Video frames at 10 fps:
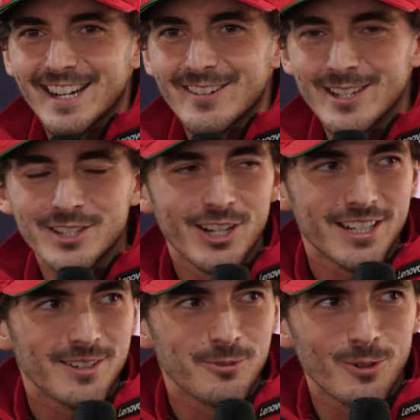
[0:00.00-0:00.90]
We
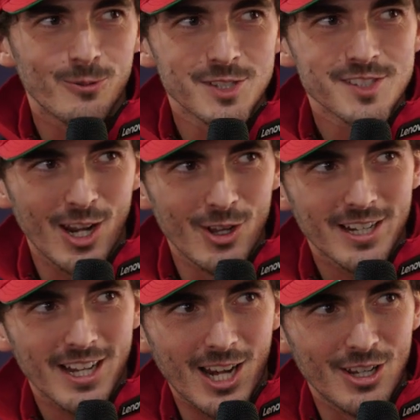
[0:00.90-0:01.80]
done was a
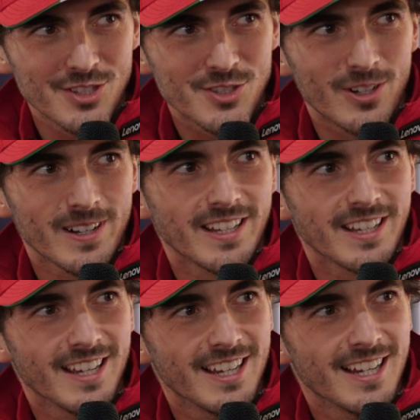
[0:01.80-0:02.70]
long journey.
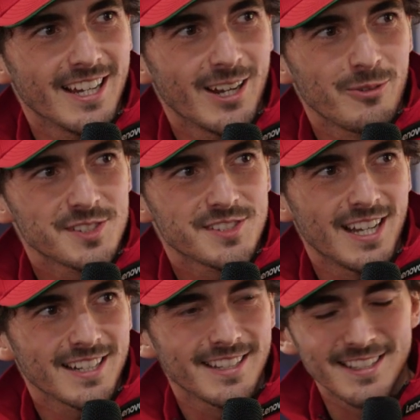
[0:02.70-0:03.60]
We
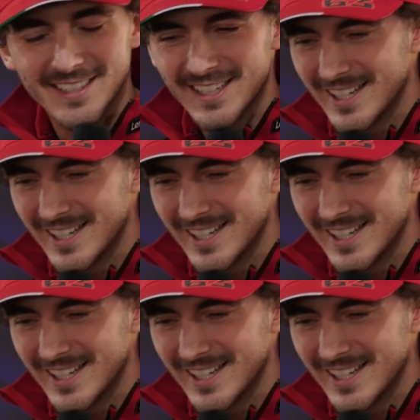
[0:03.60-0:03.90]
started